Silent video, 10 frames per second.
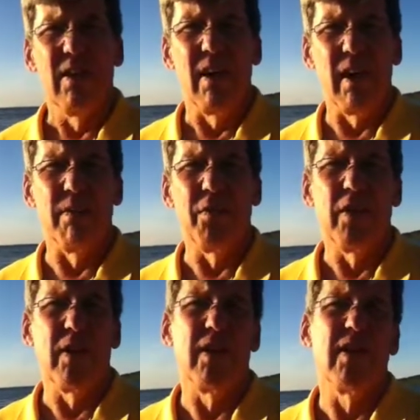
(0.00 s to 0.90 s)
of
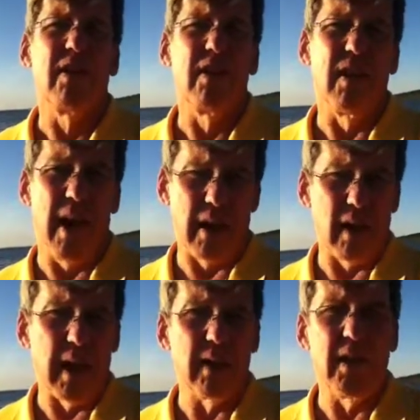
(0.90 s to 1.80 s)

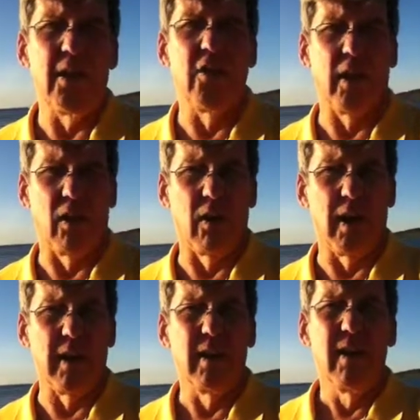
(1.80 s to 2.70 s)
online teaching and
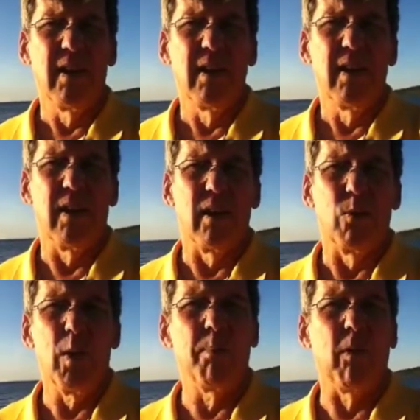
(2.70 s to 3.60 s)

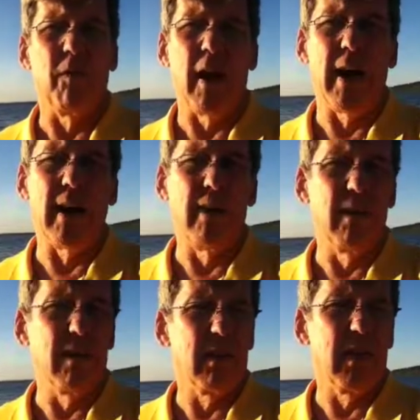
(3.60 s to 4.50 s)
learning. We provide
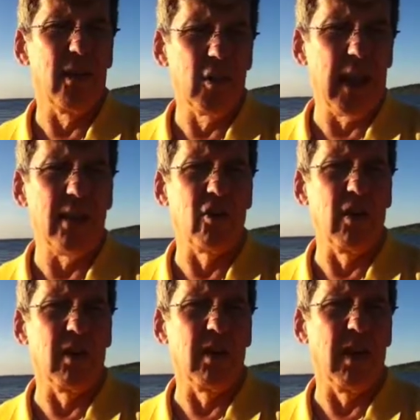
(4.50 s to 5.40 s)

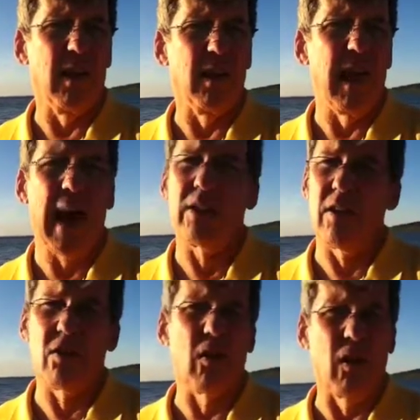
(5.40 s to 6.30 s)
education and
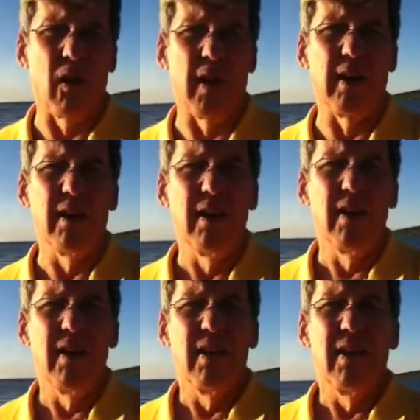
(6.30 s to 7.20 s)
access to learning
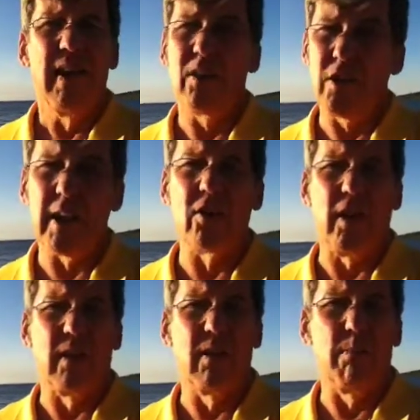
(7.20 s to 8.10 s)
and
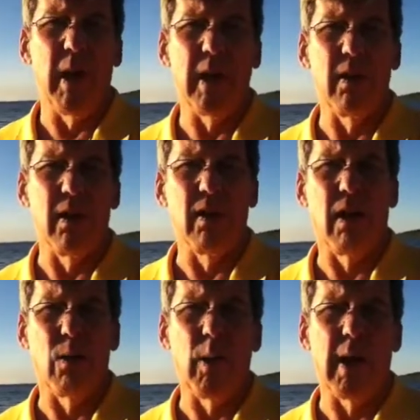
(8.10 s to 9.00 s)
teaching to many that
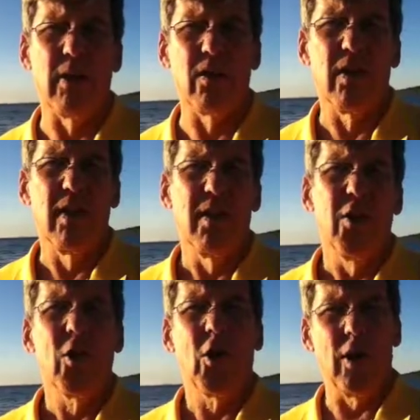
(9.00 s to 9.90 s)
otherwise
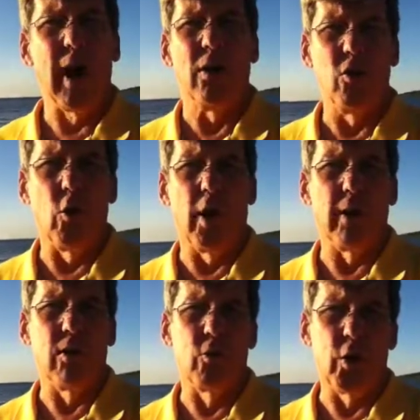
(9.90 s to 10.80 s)
could not
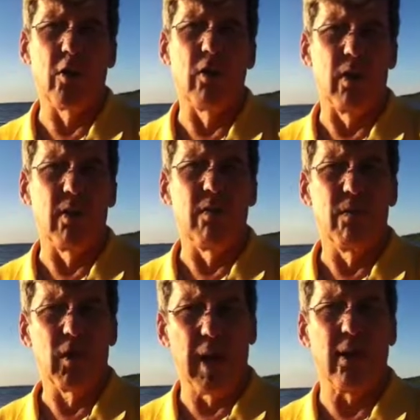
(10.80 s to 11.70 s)
join the traditional
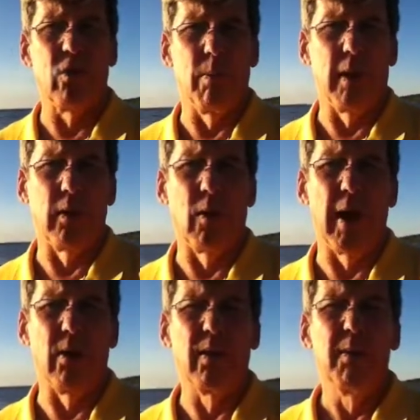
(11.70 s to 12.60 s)
classroom on the
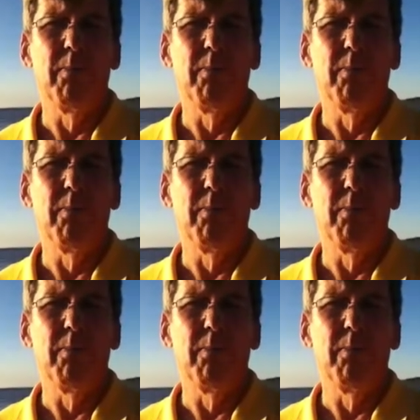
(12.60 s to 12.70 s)
ground.